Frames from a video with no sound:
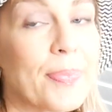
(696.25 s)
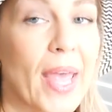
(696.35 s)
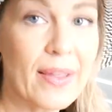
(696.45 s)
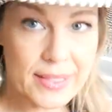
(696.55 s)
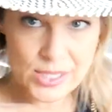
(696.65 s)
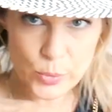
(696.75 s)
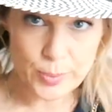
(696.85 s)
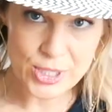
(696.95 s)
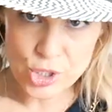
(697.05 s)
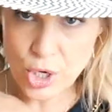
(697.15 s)
and this would
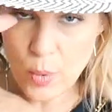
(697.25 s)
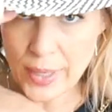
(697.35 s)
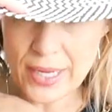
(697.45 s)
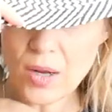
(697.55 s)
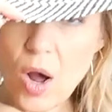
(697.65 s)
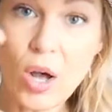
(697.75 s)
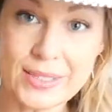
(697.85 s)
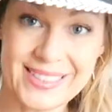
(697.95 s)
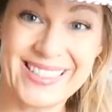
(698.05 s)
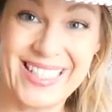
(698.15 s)
be showing
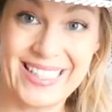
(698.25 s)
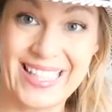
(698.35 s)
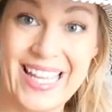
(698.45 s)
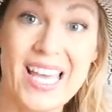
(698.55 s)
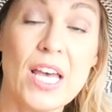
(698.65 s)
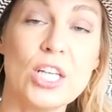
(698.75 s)
constantly.